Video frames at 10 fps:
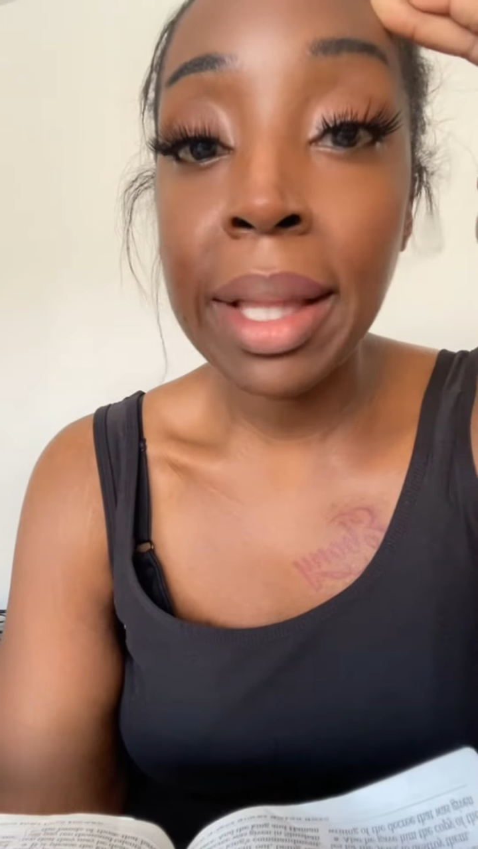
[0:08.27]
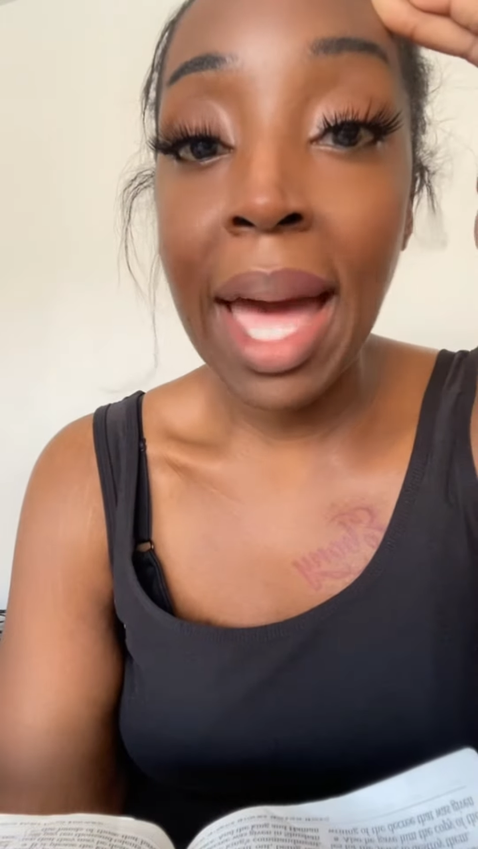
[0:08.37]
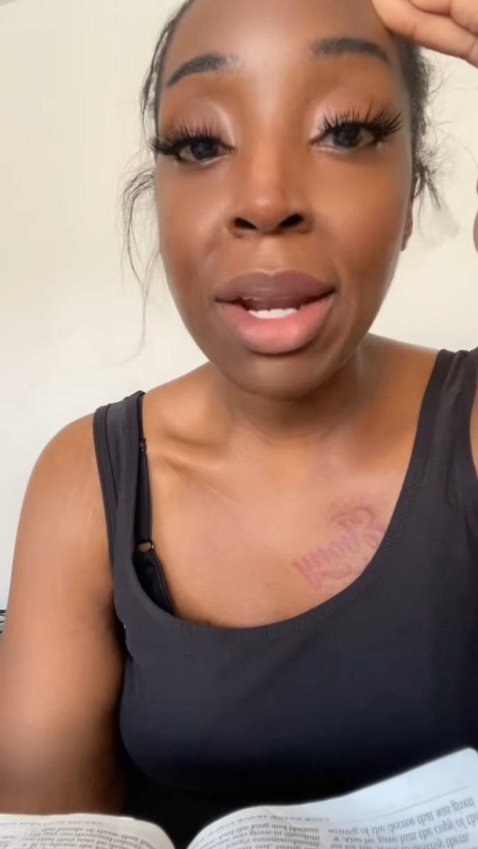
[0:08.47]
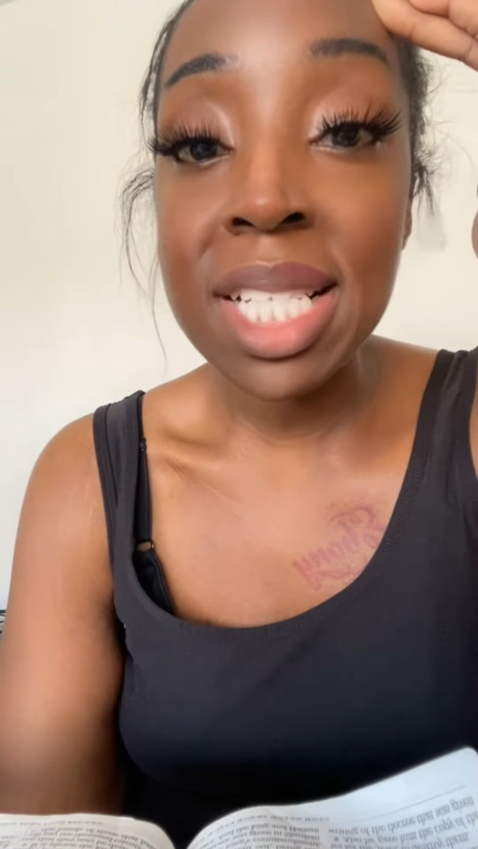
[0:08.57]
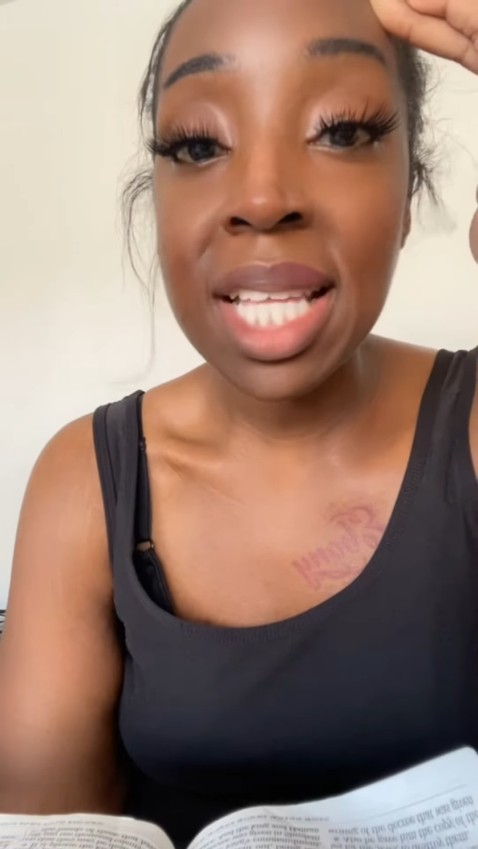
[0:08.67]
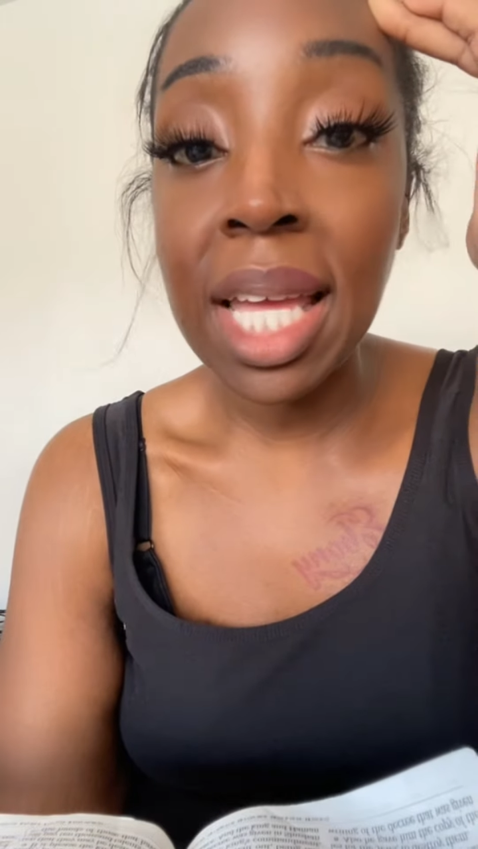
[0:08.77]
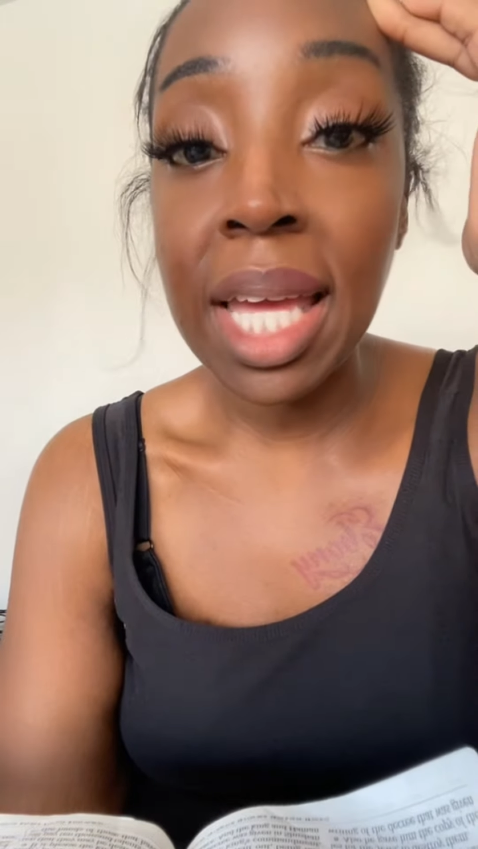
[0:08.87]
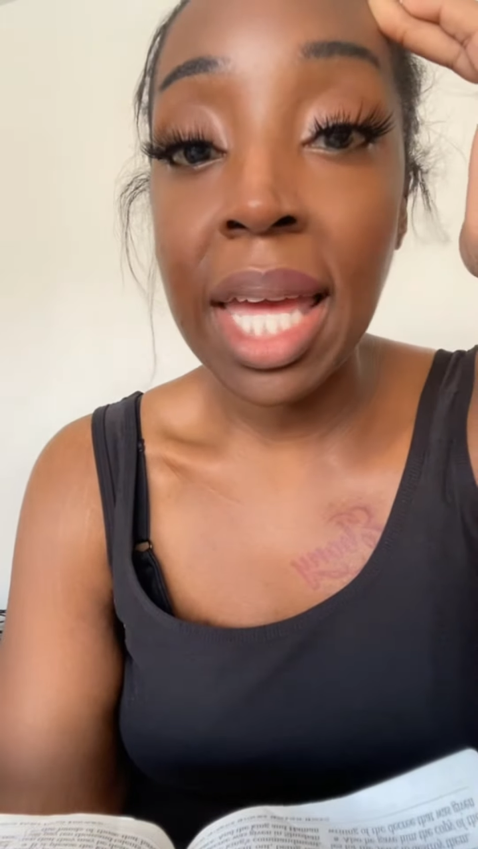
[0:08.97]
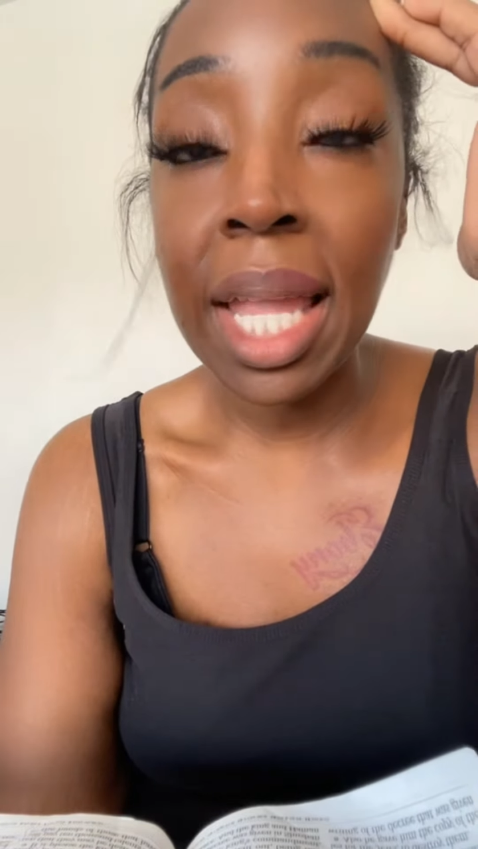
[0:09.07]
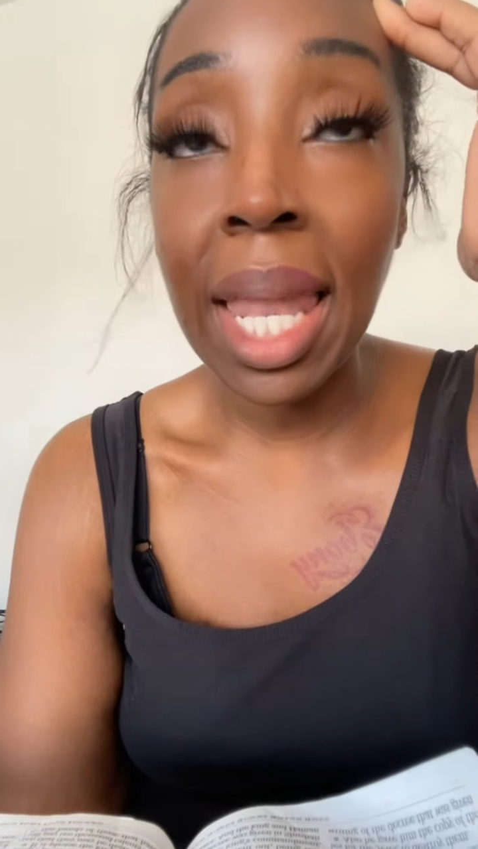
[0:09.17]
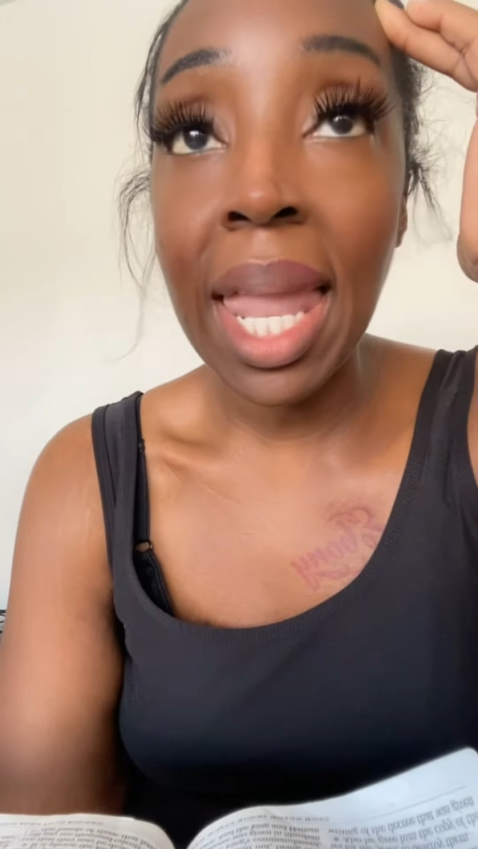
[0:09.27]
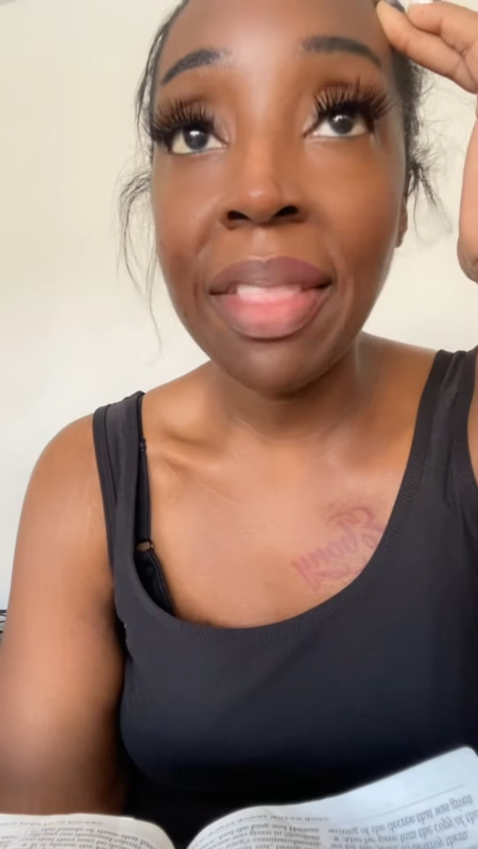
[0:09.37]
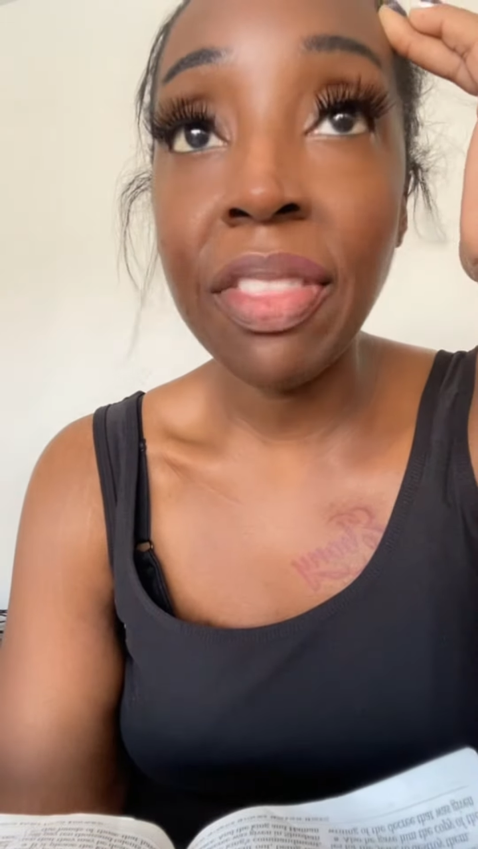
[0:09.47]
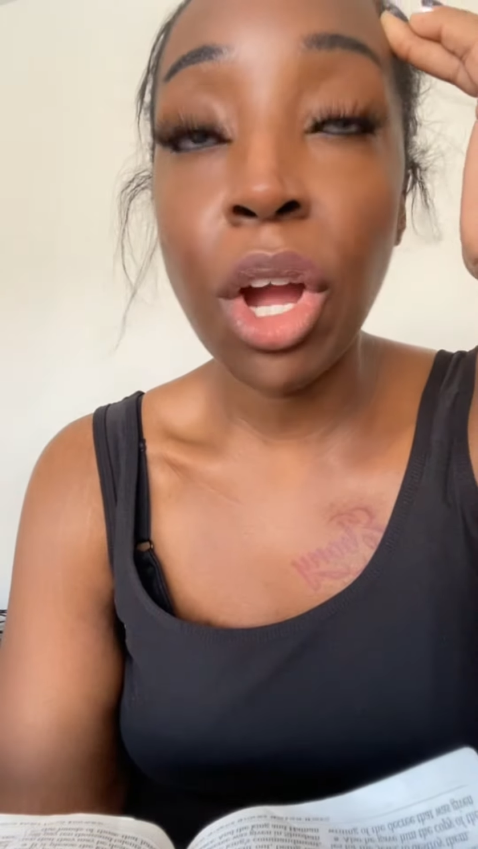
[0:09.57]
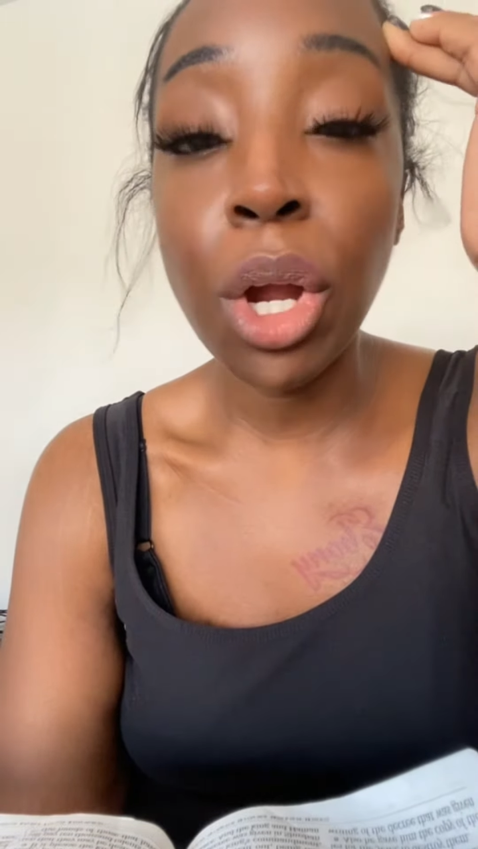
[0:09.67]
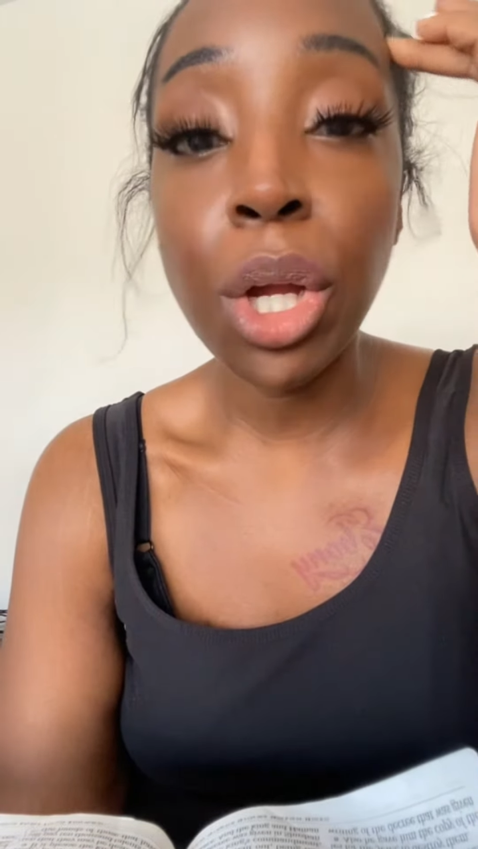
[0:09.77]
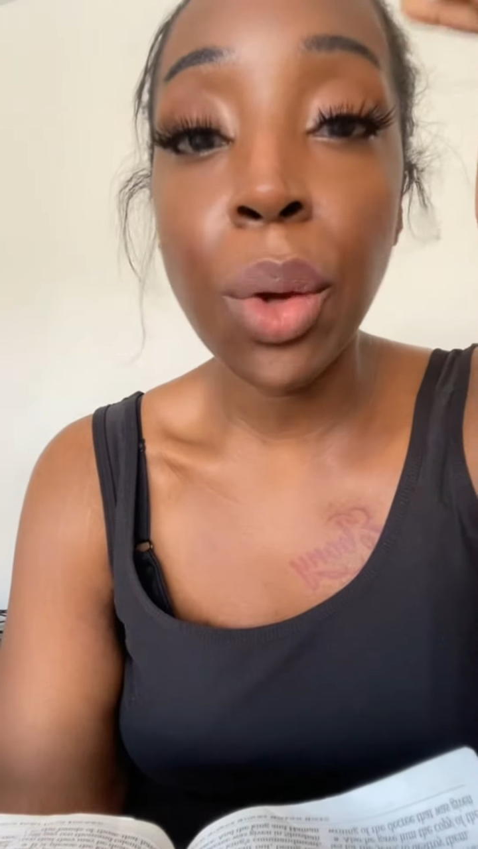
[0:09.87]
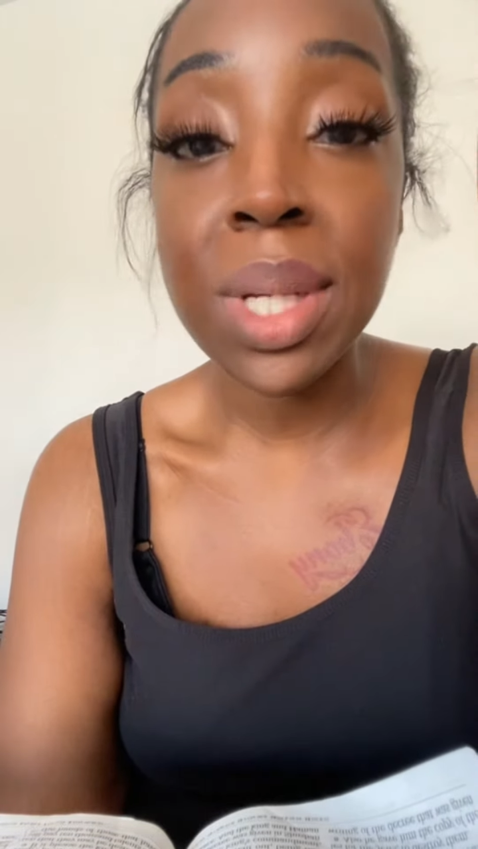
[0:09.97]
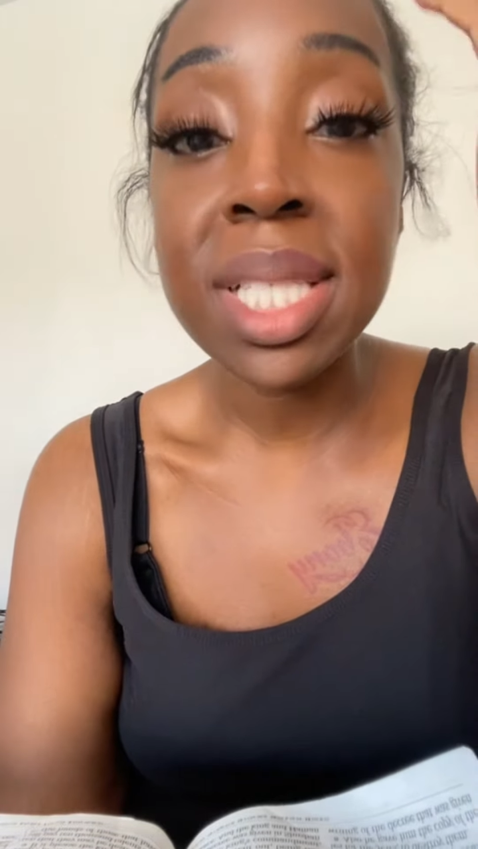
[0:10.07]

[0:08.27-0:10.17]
God is saying, let the hurt go.